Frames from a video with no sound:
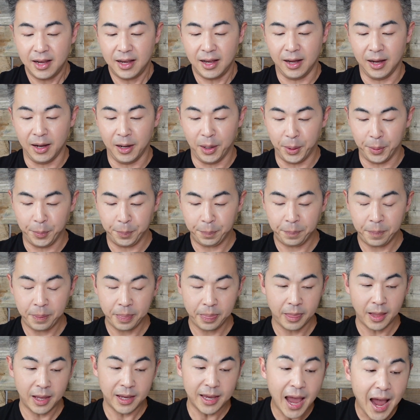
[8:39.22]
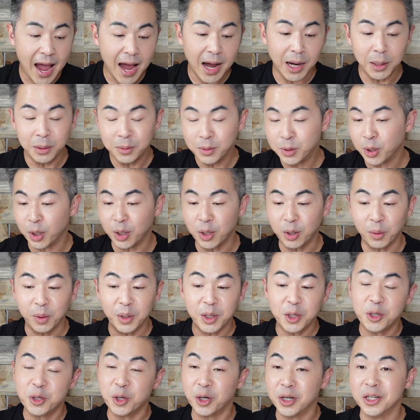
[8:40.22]
Um, yeah, so I
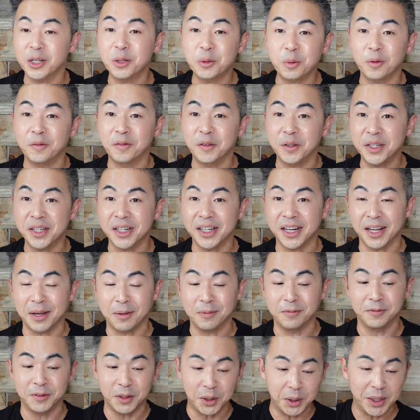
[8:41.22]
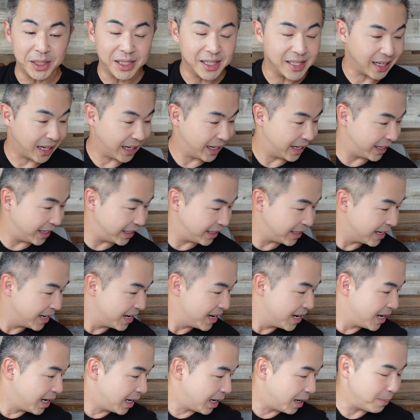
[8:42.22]
want to share this with you today. I'm very excited
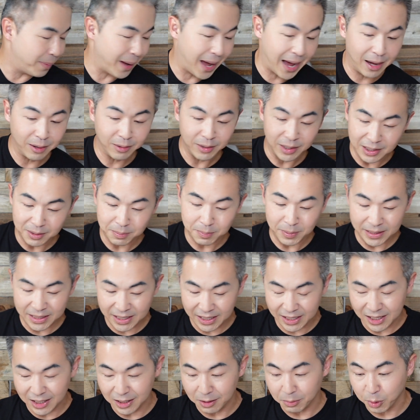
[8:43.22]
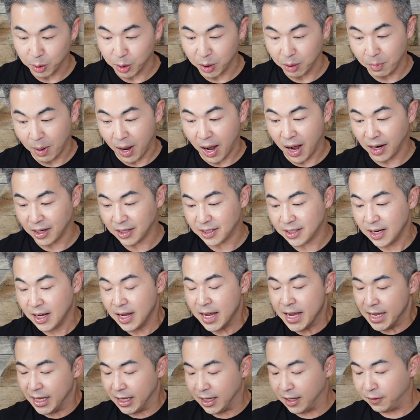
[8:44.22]
about this particular beauty box.
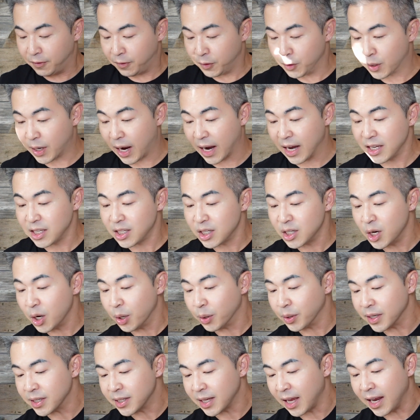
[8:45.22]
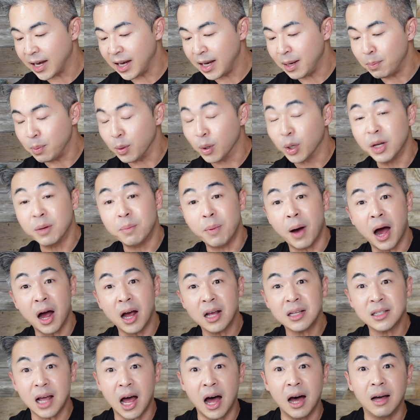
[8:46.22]
If you guys know there's any beauty
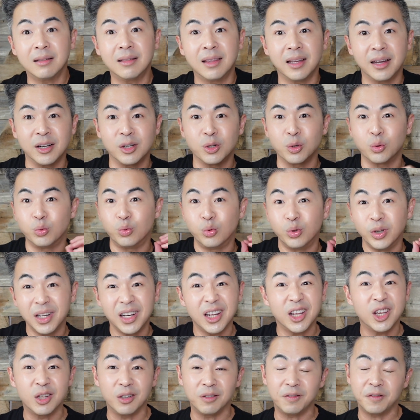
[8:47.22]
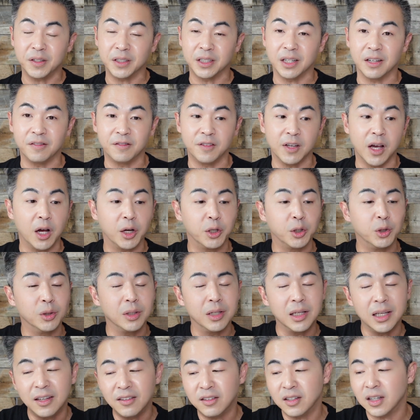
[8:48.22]
box out there is really good for their value,
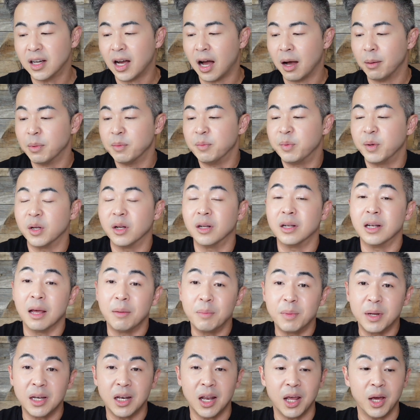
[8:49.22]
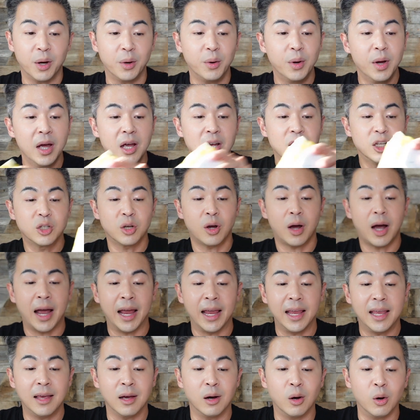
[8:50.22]
leave a comment below, let me know so
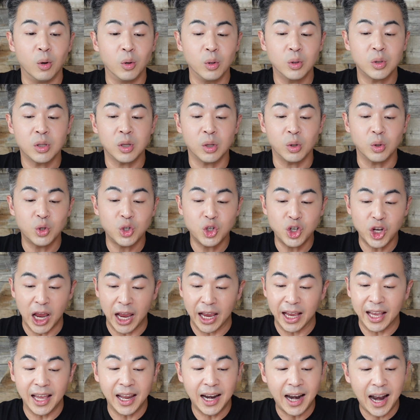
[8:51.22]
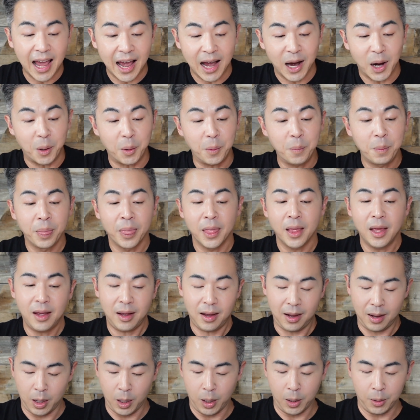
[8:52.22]
I can also check it out.
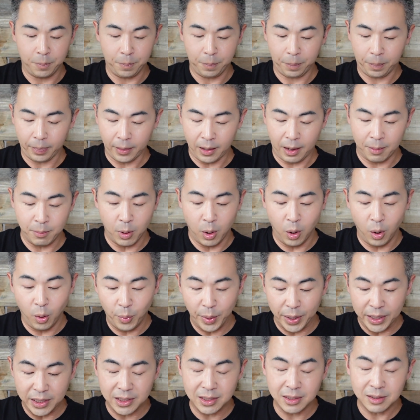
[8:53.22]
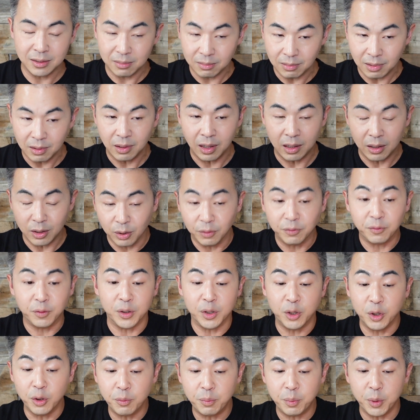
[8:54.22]
Um, I'm always look
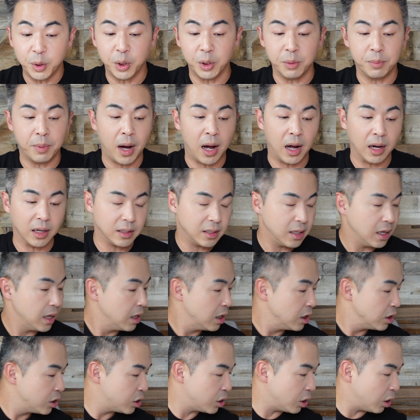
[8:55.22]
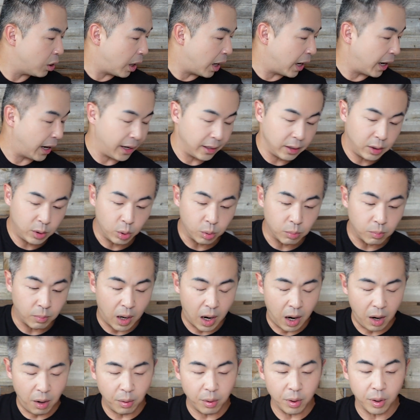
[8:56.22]
for new beauty box. So I
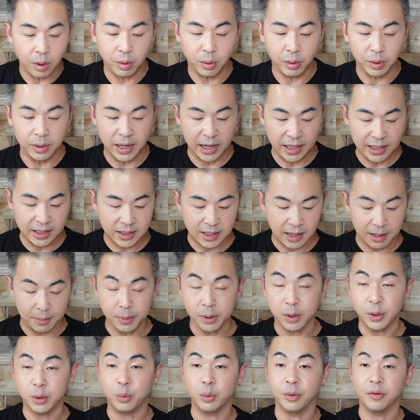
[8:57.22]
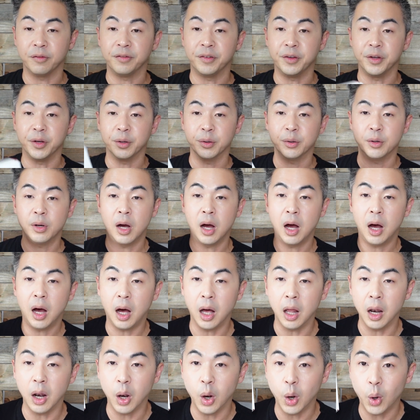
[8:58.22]
tomorrow or next day I'm gonna review
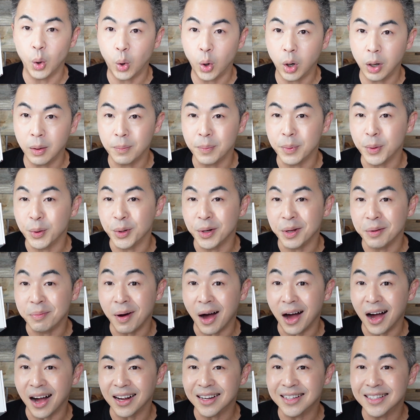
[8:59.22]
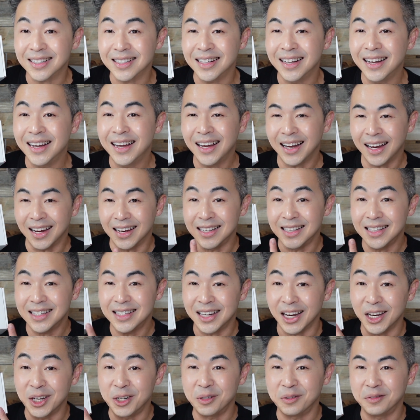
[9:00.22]
Allure beauty box and
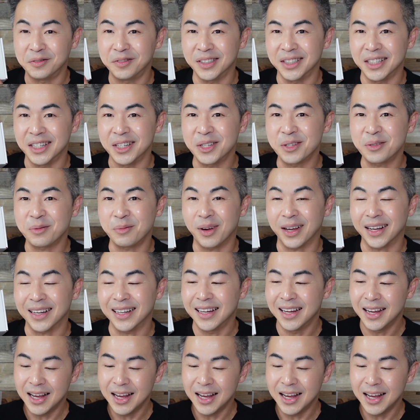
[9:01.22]
stay tuned for this one.